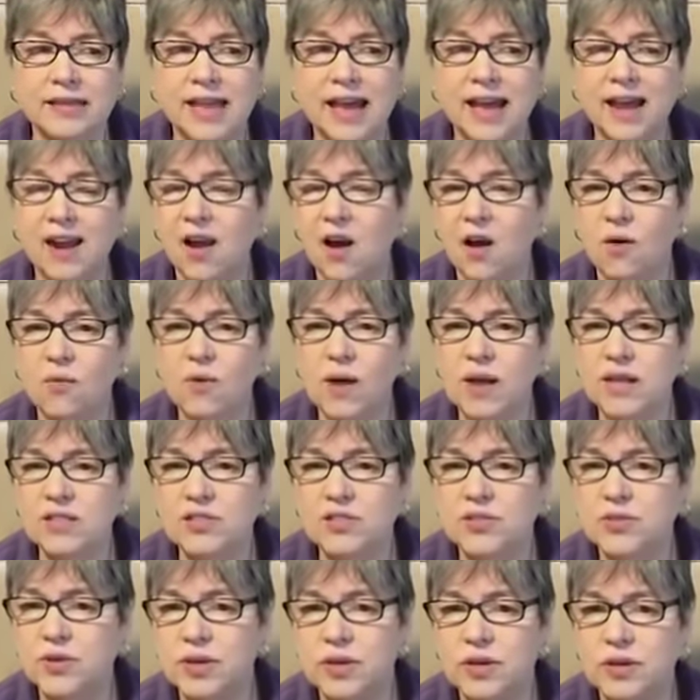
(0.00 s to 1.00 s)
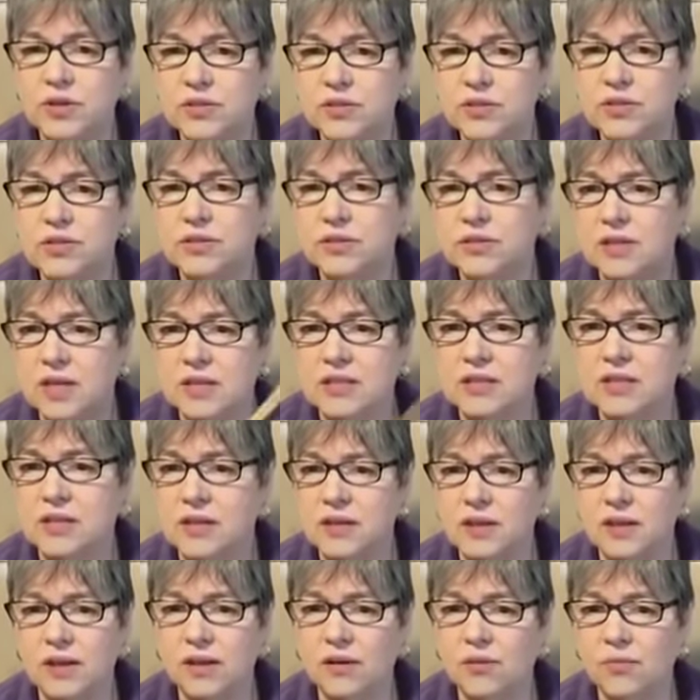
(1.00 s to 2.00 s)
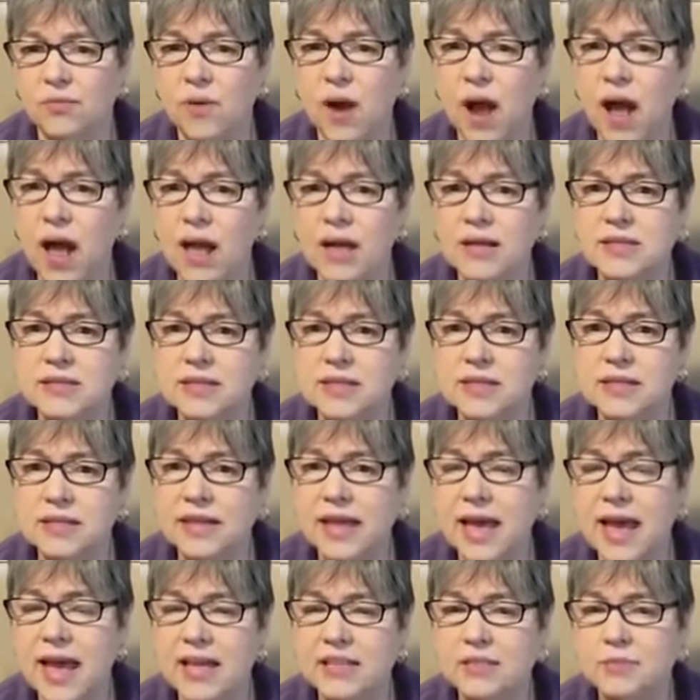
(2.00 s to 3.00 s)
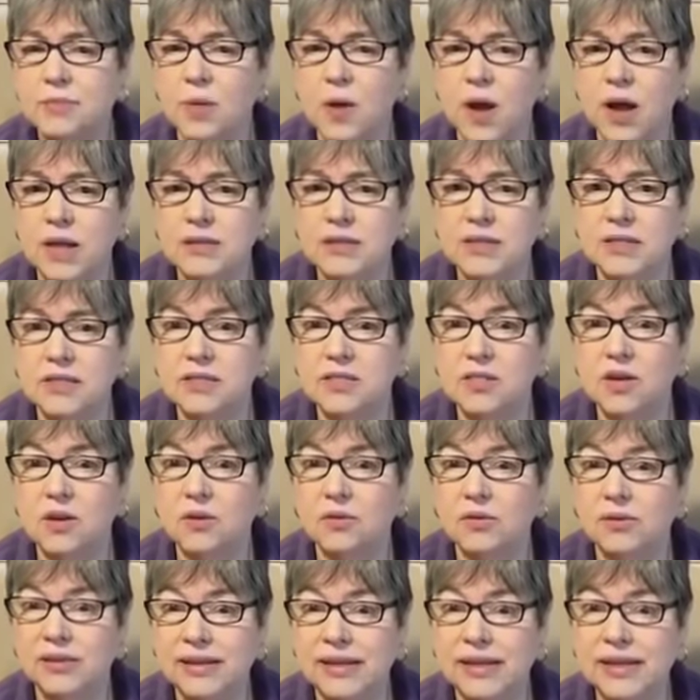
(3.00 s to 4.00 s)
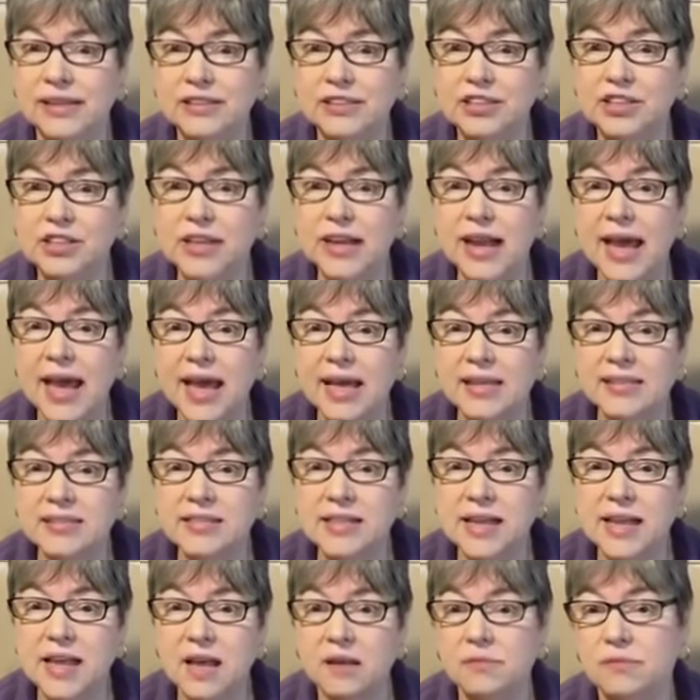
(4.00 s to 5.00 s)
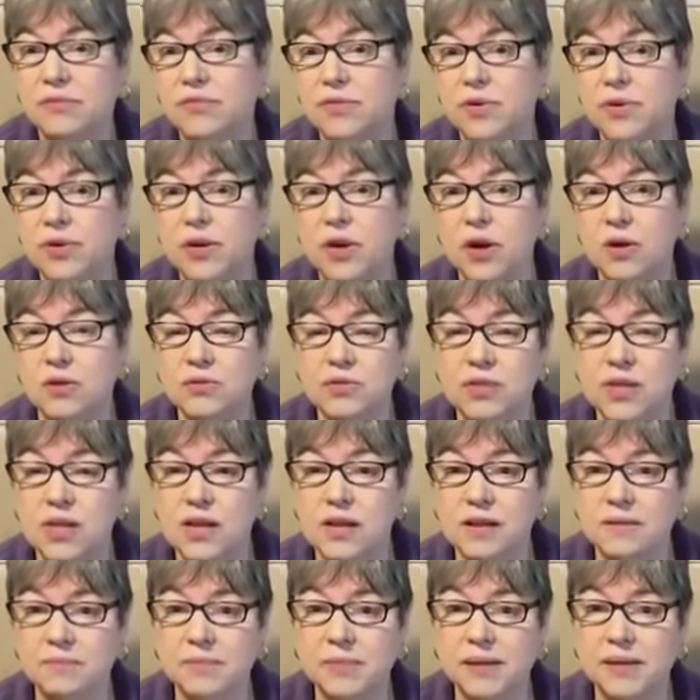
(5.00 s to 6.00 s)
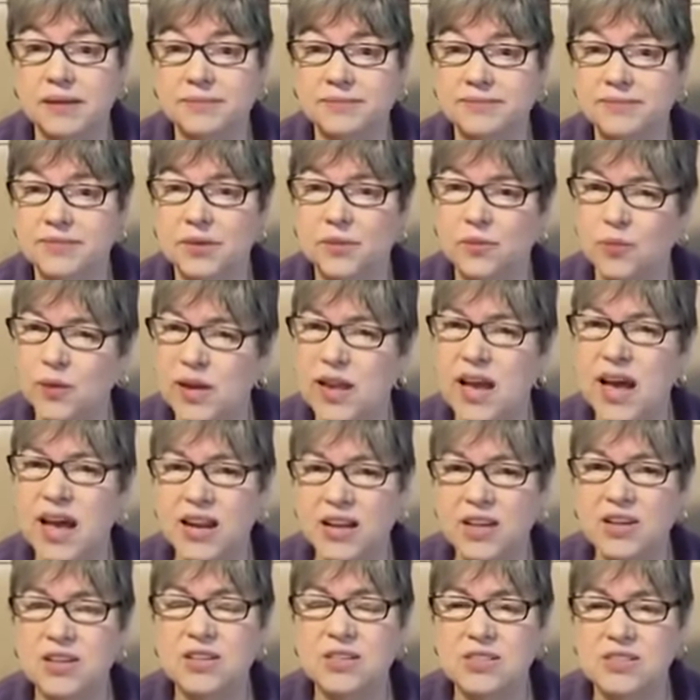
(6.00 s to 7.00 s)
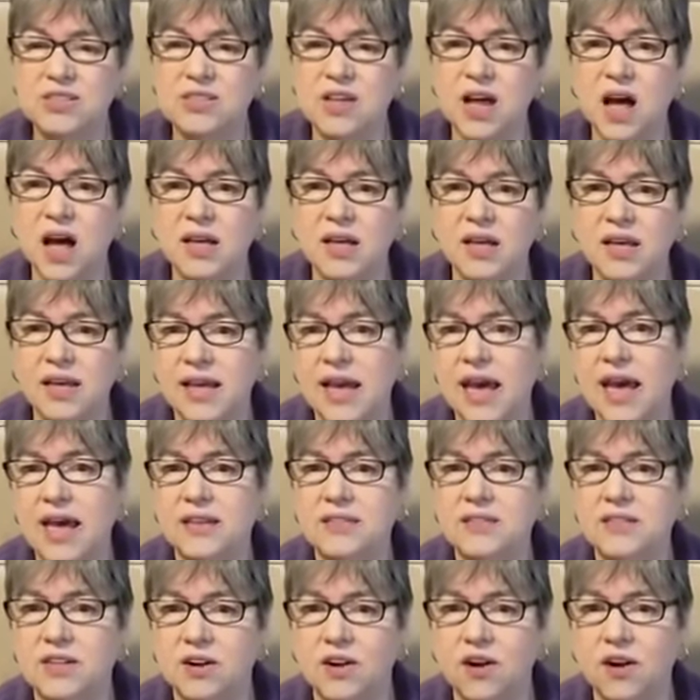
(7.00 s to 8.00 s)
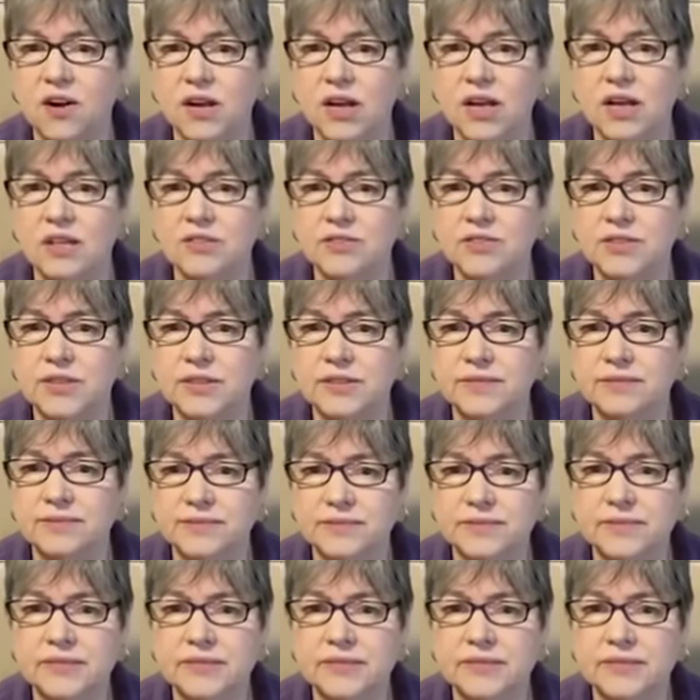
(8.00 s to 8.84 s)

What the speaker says: that always triggers a rise in gas prices. So get your gas now before it goes up. But we got a good stock of gas in our country.